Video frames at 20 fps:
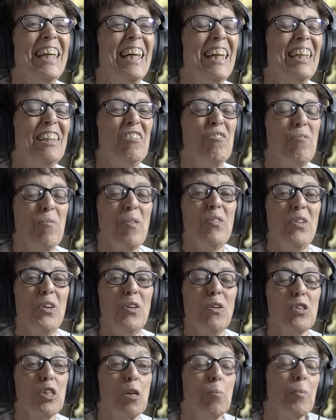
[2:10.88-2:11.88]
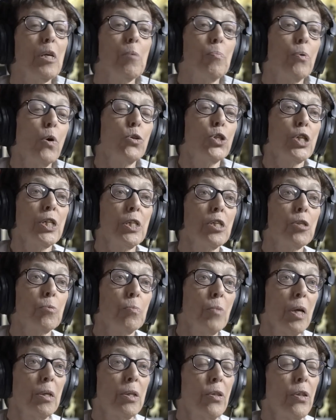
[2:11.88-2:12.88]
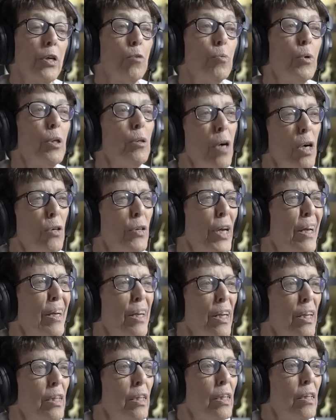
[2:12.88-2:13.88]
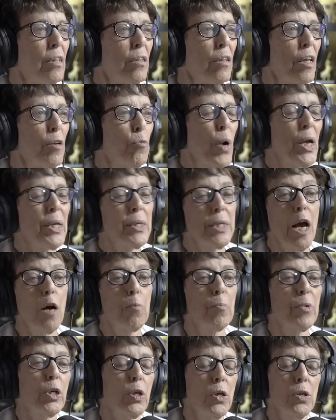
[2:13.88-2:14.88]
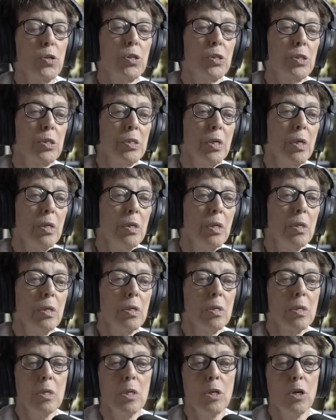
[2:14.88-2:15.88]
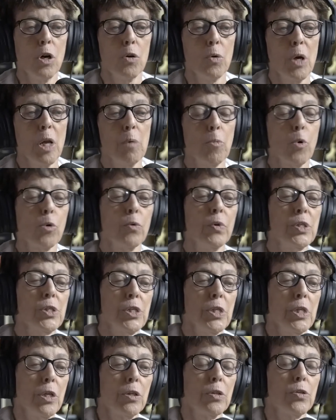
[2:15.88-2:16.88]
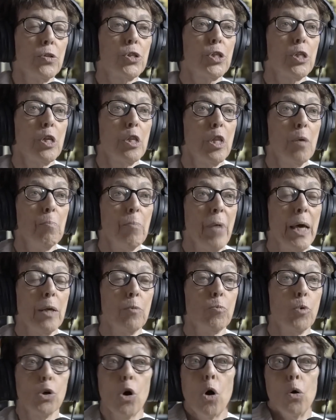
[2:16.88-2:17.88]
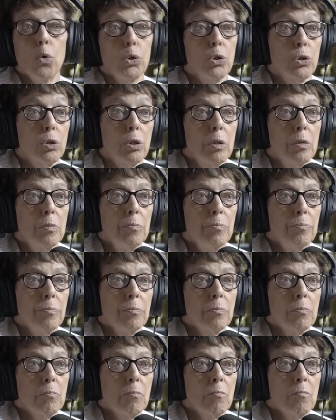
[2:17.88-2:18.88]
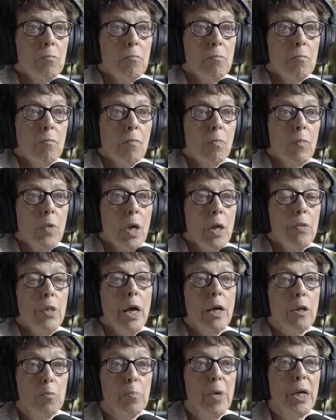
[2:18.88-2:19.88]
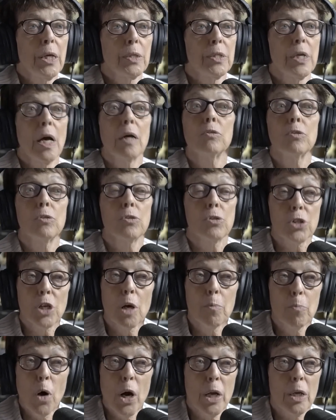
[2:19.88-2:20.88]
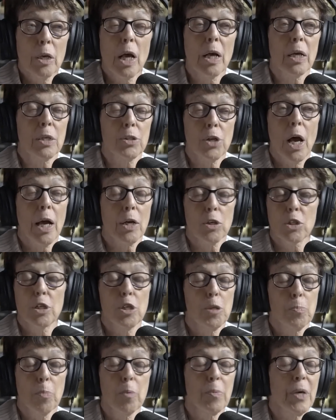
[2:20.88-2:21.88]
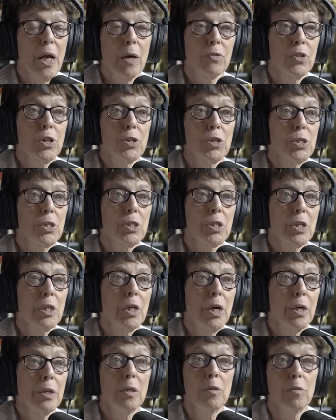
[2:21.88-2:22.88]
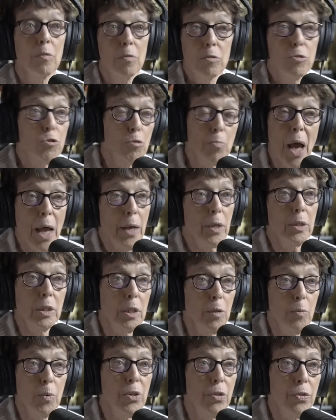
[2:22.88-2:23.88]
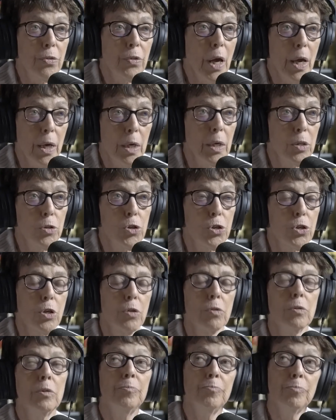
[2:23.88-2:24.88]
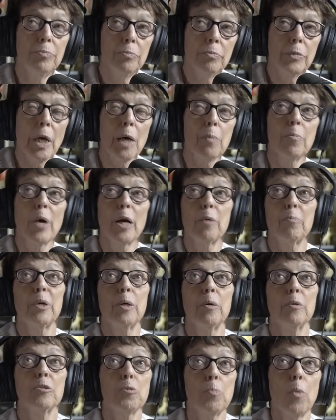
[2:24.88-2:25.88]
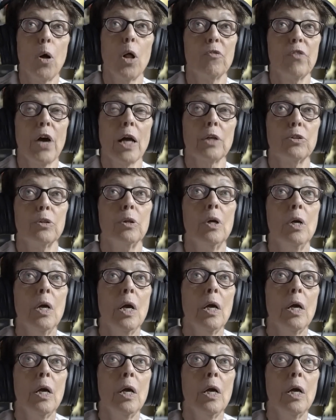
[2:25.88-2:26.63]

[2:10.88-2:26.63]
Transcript: but um, you know somebody approaching this might think well okay that went down because you know in more recent years the men were older that could make it down somewhat actually sperm count doesn't decline dramatically with age so that might be a small factor